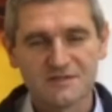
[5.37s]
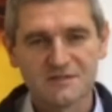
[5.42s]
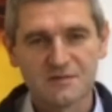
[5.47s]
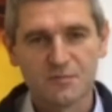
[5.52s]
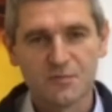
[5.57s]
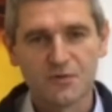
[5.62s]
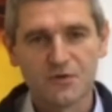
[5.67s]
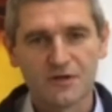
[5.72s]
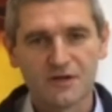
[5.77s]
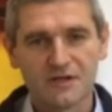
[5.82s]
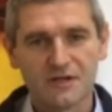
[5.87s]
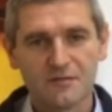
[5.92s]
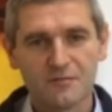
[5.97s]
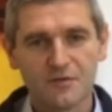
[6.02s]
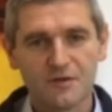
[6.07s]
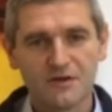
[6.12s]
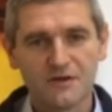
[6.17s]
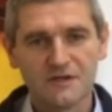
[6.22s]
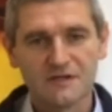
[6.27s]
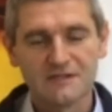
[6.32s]
Supporting
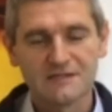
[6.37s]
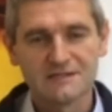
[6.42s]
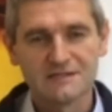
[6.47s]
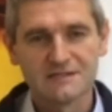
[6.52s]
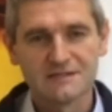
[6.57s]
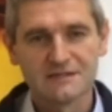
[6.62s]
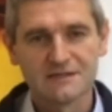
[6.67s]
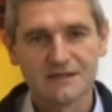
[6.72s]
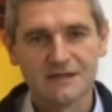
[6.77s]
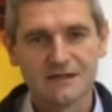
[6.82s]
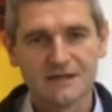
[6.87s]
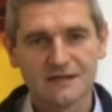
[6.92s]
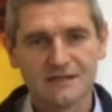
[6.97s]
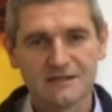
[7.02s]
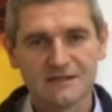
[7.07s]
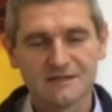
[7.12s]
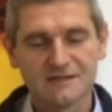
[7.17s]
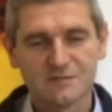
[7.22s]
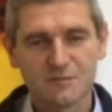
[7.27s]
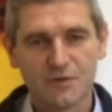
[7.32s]
Communities,
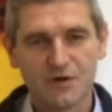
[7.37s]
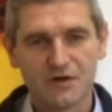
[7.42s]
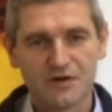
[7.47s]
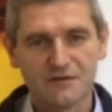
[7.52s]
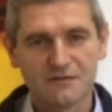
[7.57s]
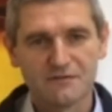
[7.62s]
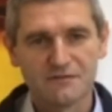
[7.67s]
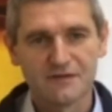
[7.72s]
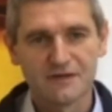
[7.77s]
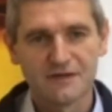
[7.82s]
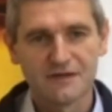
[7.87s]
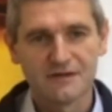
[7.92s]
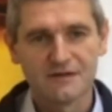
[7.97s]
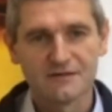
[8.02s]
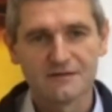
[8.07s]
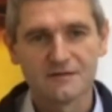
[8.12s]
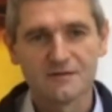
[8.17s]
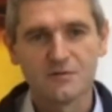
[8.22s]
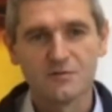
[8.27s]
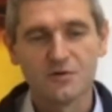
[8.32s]
and as part of the
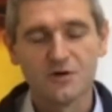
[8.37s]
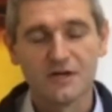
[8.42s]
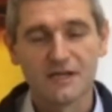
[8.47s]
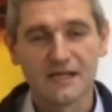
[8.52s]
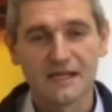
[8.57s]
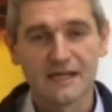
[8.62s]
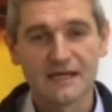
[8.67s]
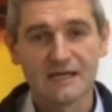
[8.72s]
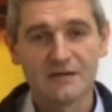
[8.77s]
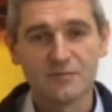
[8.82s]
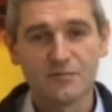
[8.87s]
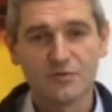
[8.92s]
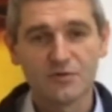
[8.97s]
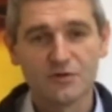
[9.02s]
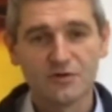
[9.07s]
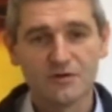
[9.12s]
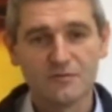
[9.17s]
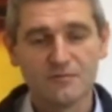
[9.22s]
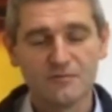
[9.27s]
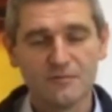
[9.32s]
Go On NI
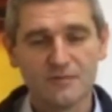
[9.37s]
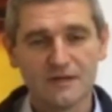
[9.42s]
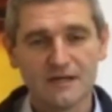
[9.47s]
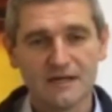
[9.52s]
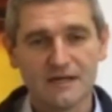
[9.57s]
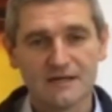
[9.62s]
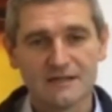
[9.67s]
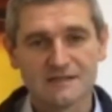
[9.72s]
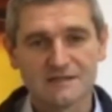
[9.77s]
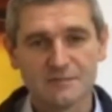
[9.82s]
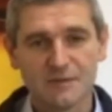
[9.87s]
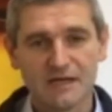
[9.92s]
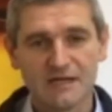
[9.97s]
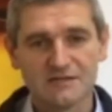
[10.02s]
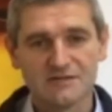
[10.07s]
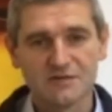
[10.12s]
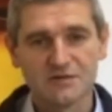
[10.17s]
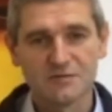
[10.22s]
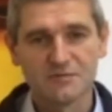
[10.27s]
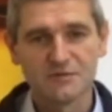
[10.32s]
programme, it's my
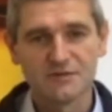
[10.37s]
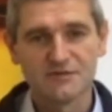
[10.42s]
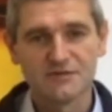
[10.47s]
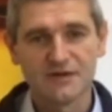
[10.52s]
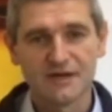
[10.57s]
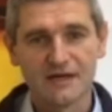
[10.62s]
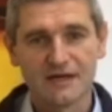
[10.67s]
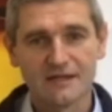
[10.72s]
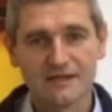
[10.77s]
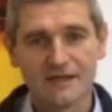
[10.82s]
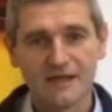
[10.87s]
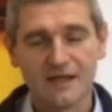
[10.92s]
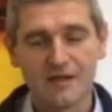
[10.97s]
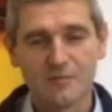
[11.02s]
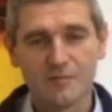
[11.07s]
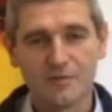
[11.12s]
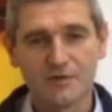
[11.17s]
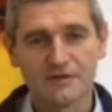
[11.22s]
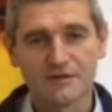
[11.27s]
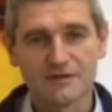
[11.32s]
job to try and
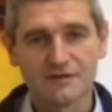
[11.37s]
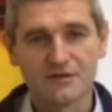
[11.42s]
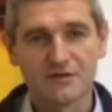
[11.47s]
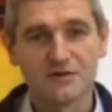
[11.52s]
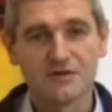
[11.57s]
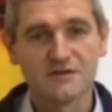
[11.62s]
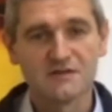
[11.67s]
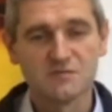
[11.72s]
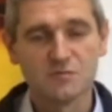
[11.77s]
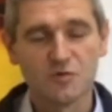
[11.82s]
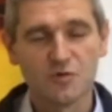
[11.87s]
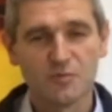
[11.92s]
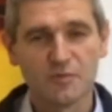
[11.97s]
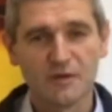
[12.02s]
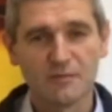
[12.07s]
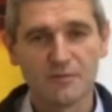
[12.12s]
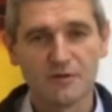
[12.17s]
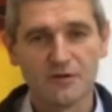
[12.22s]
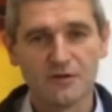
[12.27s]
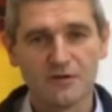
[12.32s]
help and encourage more
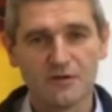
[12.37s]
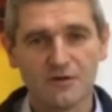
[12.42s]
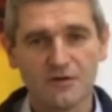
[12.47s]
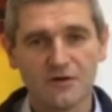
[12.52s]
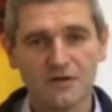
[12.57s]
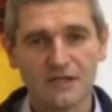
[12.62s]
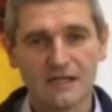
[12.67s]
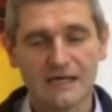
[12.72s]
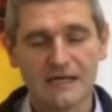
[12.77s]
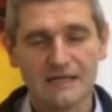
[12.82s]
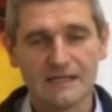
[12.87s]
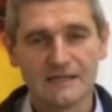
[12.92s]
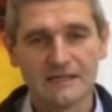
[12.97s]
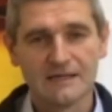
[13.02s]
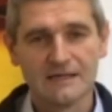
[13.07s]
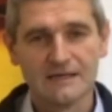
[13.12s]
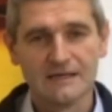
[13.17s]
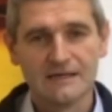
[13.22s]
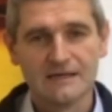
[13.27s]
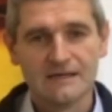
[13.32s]
people online.